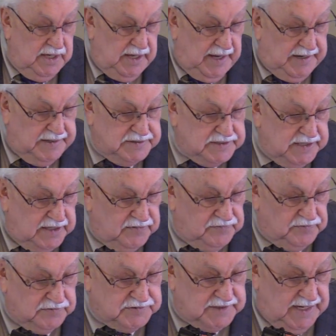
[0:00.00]
he says,
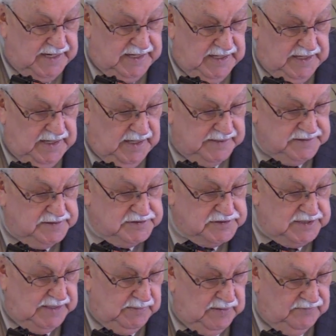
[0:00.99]
Forsaking not the
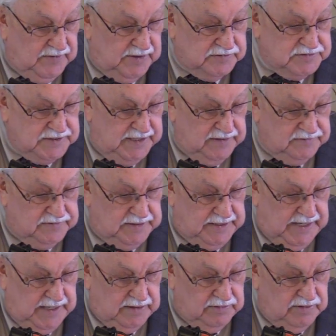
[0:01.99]
assembly of ourselves
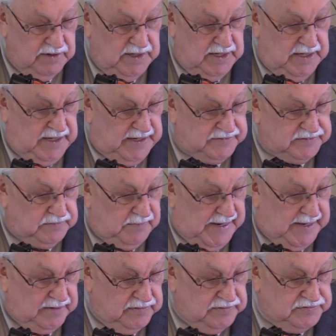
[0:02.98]
together, as a
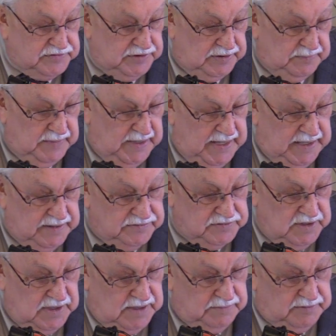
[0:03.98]
matter of some is,
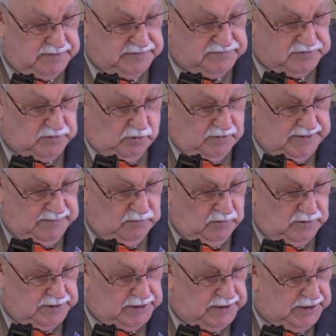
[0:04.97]
but exhorting
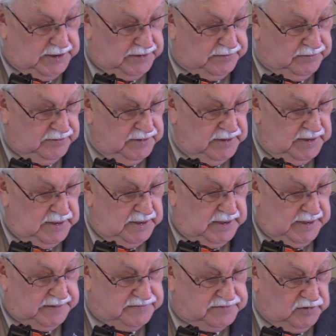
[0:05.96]
one another,
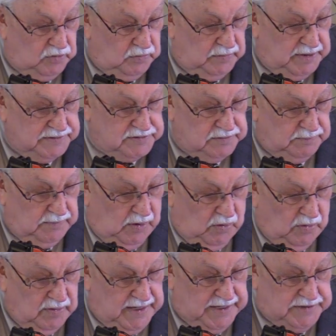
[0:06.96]
and so much the
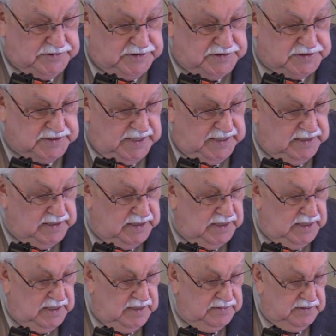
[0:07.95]
more as you see the,
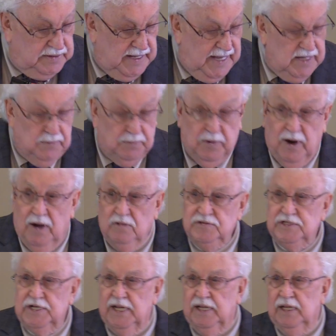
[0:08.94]
the day
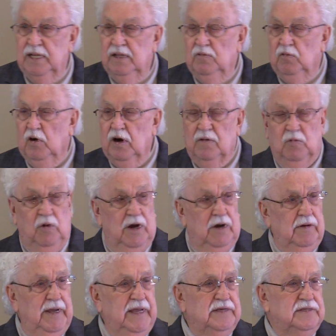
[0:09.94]
approaching. Where,
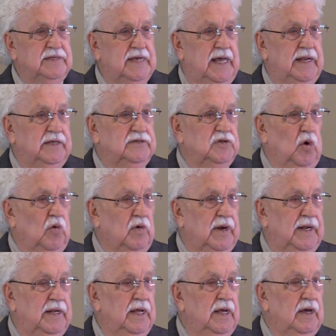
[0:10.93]
where is that
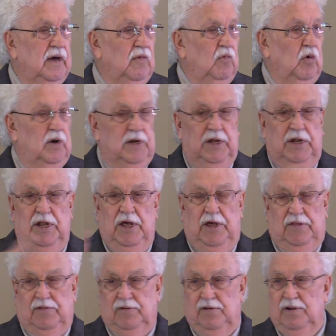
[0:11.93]
exhorting of one
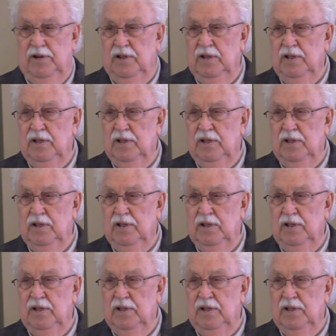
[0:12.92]
another?